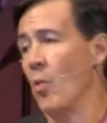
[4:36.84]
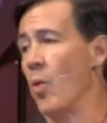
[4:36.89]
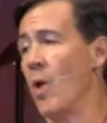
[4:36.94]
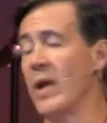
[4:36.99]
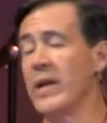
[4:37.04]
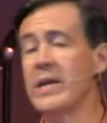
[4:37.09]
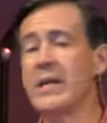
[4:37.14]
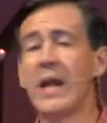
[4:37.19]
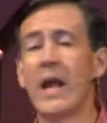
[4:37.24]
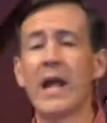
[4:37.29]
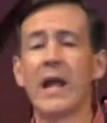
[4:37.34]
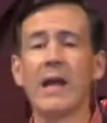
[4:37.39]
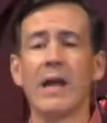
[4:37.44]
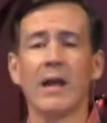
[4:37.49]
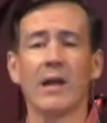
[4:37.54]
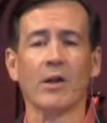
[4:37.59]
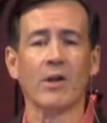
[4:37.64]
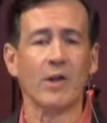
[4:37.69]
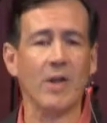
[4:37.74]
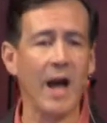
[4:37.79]
one
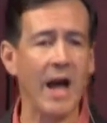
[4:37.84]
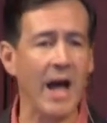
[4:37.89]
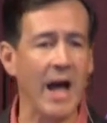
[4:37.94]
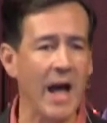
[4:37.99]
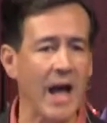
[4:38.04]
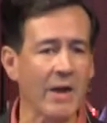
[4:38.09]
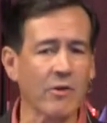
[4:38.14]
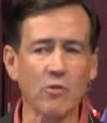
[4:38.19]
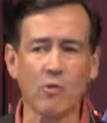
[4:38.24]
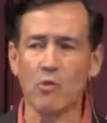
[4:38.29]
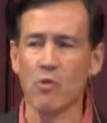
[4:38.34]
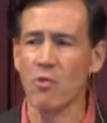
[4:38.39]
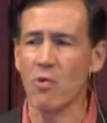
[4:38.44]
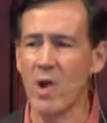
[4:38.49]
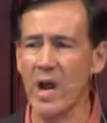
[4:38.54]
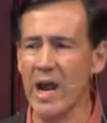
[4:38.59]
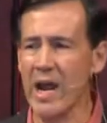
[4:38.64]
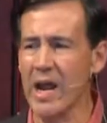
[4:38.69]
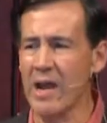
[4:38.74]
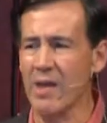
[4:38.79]
day, God
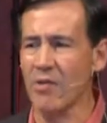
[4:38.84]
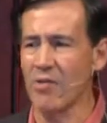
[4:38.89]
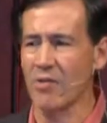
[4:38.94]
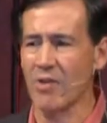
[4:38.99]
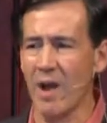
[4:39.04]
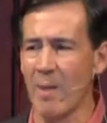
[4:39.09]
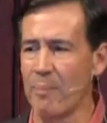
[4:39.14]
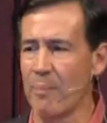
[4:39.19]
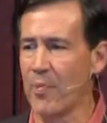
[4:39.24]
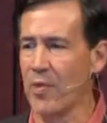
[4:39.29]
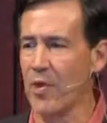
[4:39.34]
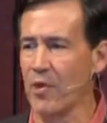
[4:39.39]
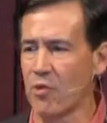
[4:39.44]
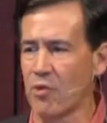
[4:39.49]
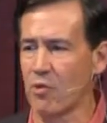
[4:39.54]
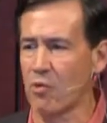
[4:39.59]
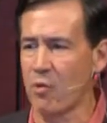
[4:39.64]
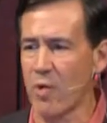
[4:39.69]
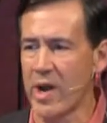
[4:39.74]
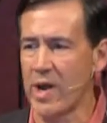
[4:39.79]
raised up
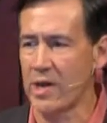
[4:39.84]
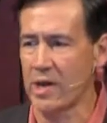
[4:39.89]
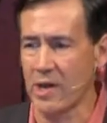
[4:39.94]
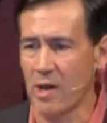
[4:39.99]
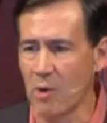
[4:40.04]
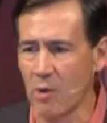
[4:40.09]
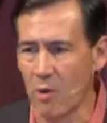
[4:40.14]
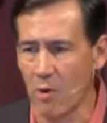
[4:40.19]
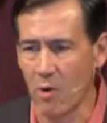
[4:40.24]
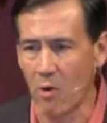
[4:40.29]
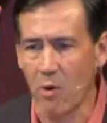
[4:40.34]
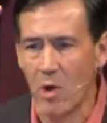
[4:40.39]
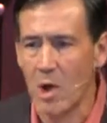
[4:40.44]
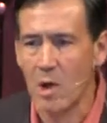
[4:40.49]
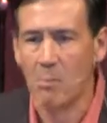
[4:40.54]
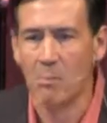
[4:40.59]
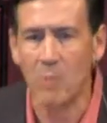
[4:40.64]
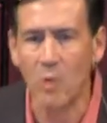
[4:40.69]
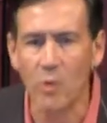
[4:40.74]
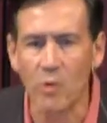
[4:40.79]
this great hero,
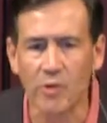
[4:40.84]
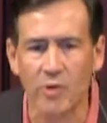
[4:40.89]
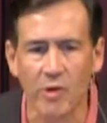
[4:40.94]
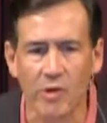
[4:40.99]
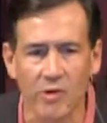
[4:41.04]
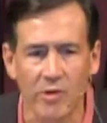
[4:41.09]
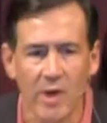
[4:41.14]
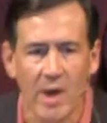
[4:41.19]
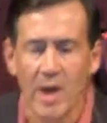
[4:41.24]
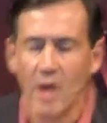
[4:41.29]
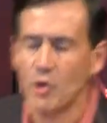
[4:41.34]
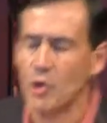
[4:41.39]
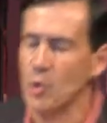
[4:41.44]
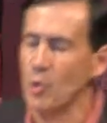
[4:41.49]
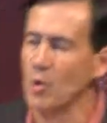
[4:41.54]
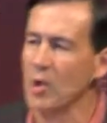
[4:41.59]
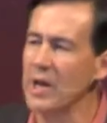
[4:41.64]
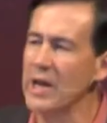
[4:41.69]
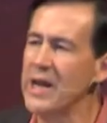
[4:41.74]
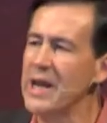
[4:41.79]
Moses,
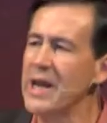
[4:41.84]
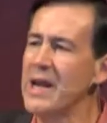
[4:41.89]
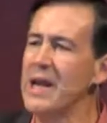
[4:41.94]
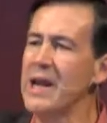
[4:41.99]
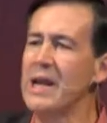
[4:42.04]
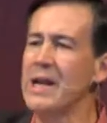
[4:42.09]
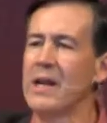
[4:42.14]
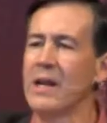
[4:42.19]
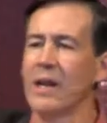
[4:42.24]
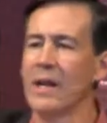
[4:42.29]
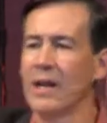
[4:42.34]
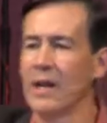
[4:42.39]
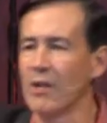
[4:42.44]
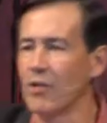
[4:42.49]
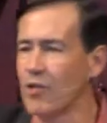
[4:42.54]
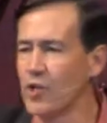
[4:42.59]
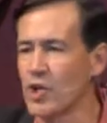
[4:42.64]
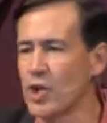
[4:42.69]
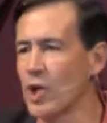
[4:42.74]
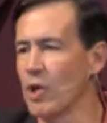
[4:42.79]
to lead
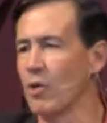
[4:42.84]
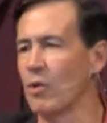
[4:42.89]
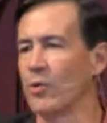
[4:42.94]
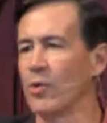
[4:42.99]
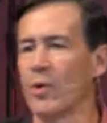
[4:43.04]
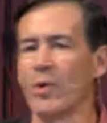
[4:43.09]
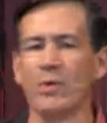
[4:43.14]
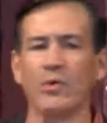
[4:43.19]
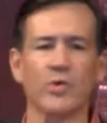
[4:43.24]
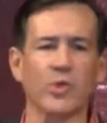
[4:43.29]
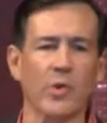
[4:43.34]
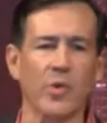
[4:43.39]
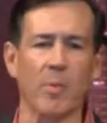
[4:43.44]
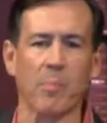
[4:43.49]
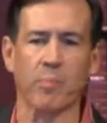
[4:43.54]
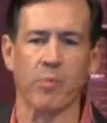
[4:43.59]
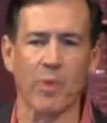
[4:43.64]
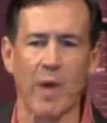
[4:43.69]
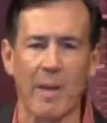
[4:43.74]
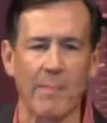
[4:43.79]
his children to the
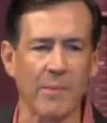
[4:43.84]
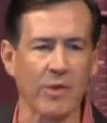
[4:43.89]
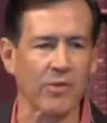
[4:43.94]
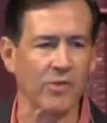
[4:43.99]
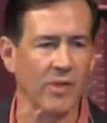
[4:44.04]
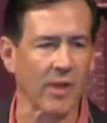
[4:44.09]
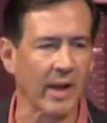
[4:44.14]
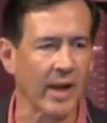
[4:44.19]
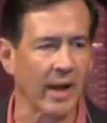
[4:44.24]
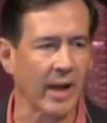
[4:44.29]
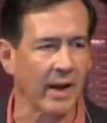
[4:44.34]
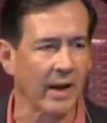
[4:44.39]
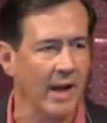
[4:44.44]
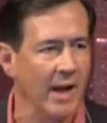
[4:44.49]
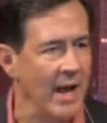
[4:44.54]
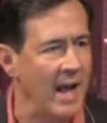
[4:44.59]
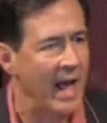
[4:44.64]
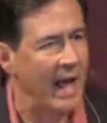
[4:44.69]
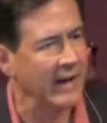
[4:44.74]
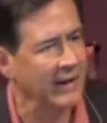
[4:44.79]
promised land.
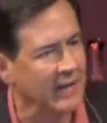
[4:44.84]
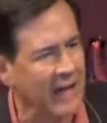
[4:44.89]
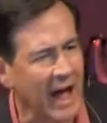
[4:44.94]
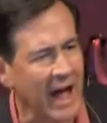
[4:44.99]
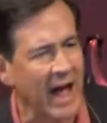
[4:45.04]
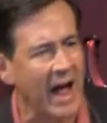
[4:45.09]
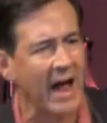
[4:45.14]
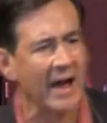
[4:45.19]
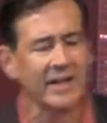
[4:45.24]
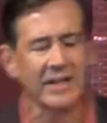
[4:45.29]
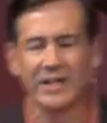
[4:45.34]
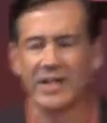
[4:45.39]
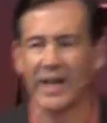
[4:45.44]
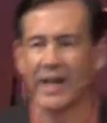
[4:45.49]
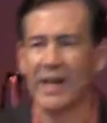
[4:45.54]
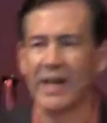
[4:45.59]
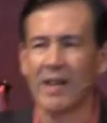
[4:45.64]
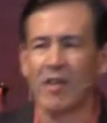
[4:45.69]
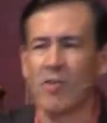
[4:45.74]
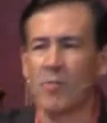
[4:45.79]
And God
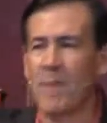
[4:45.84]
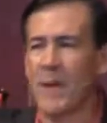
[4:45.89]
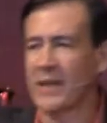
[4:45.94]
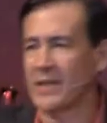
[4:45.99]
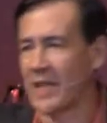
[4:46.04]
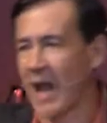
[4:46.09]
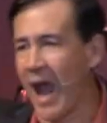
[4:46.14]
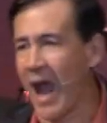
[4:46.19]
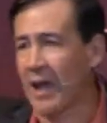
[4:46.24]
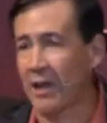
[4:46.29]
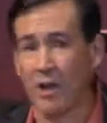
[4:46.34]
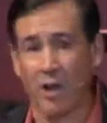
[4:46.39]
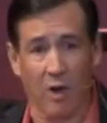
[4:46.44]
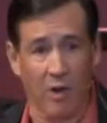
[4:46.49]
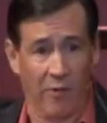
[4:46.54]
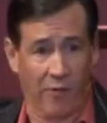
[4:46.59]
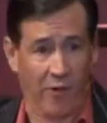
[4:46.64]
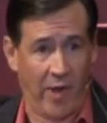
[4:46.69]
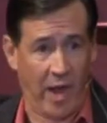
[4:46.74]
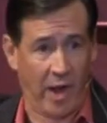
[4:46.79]
did it in
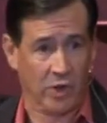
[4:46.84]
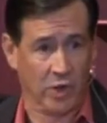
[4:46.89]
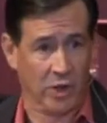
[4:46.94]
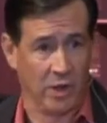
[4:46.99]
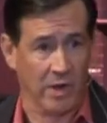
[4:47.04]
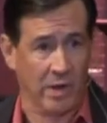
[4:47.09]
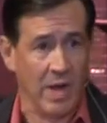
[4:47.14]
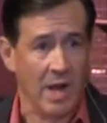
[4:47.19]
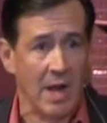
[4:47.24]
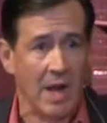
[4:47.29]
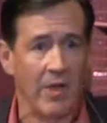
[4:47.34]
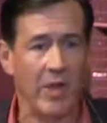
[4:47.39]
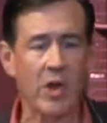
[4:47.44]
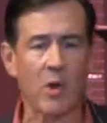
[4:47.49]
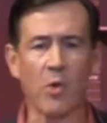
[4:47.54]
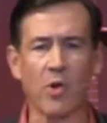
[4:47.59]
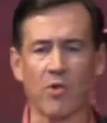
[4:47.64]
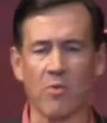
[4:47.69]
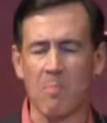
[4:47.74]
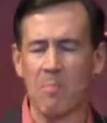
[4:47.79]
spectacular fashion.
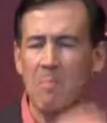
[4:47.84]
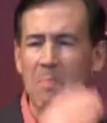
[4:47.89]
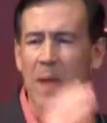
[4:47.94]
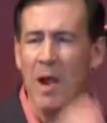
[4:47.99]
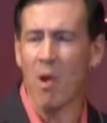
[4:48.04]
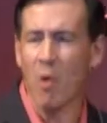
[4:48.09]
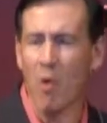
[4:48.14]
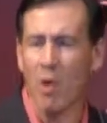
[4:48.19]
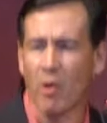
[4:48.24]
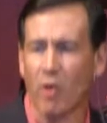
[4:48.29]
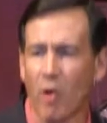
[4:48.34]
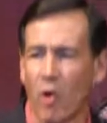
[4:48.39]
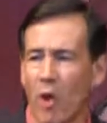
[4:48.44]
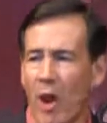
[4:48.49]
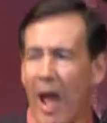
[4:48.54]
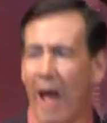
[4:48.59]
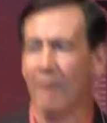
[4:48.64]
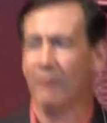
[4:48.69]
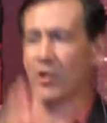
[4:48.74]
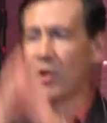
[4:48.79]
There was
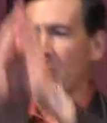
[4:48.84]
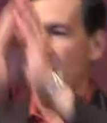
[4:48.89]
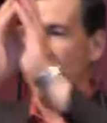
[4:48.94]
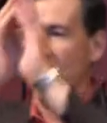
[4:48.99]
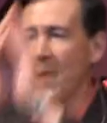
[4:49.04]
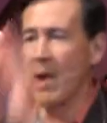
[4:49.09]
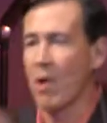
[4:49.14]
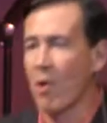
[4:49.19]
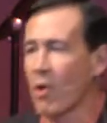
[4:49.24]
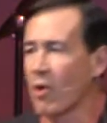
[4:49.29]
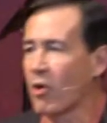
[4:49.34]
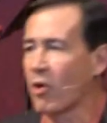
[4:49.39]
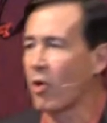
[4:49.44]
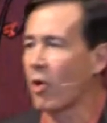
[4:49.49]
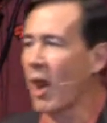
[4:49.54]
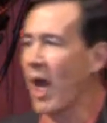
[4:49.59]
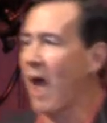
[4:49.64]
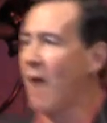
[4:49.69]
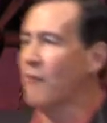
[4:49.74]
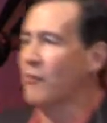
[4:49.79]
miracle after
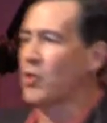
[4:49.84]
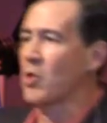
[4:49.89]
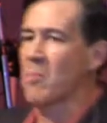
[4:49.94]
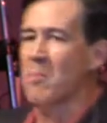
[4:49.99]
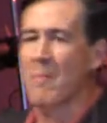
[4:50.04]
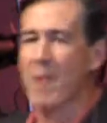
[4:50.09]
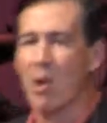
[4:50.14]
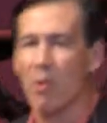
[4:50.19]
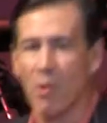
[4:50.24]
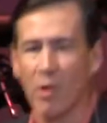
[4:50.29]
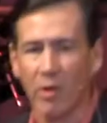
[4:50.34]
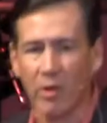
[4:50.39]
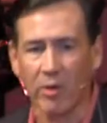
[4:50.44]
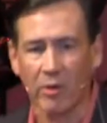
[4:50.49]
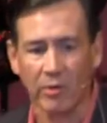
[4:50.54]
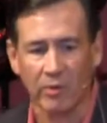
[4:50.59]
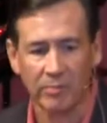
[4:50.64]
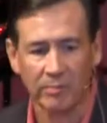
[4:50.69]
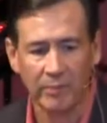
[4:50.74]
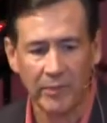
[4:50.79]
miracle after
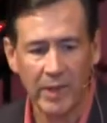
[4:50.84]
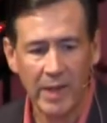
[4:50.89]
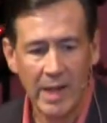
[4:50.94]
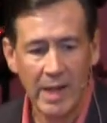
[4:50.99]
miracle.